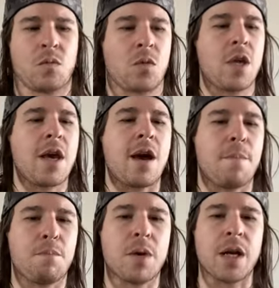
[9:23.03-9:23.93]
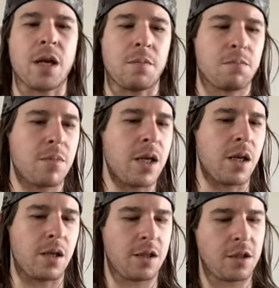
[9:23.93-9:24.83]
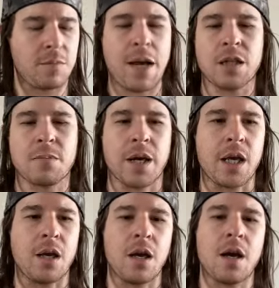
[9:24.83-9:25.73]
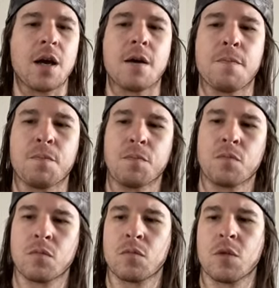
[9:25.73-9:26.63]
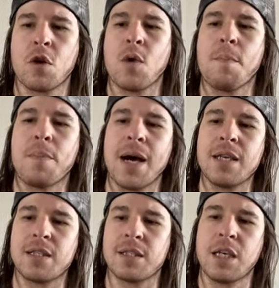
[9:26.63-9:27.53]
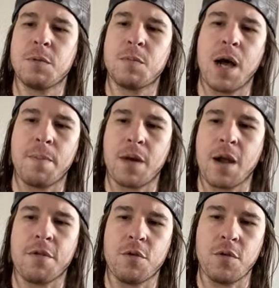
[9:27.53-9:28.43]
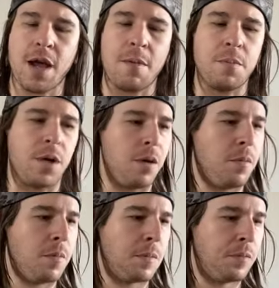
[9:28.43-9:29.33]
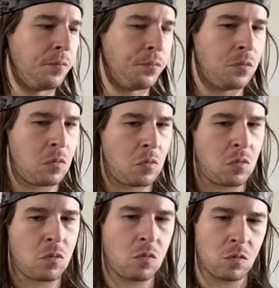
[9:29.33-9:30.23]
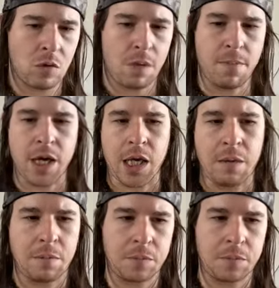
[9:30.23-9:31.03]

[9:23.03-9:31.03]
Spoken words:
Yeah, money. Money. It's back to money. I don't know why Pisces keeps popping out through that, but money.